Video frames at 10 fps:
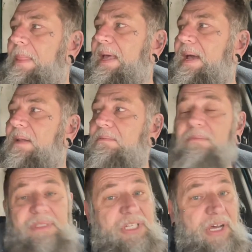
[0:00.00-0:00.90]
And
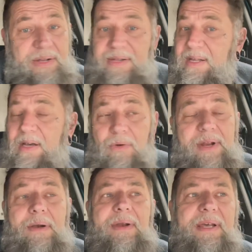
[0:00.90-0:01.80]
tons of cone
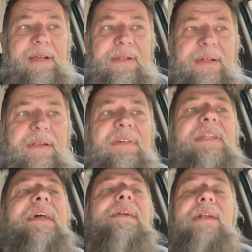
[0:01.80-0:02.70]
area at
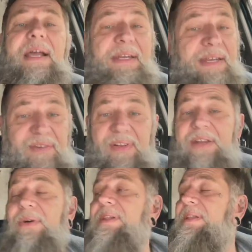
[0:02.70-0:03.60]
6-15s. I can definitely
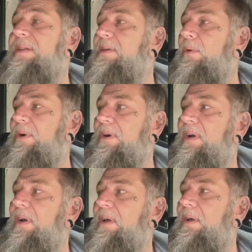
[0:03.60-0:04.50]
do a sixth order
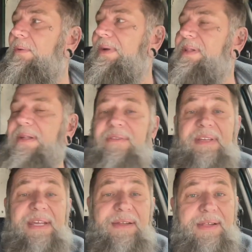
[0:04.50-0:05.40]
with
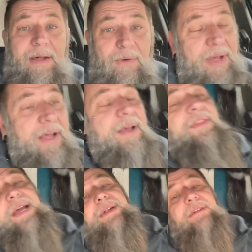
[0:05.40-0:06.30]
6-15s. So
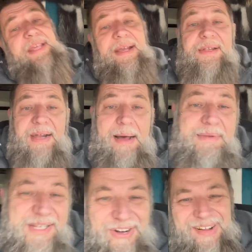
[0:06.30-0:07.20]
these are things that
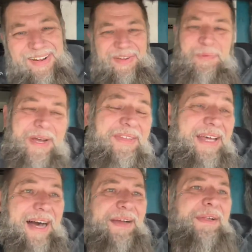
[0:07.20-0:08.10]
I'm struggling with,
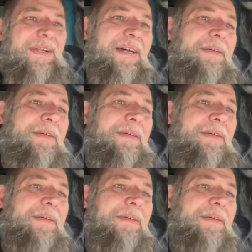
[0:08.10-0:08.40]
guys.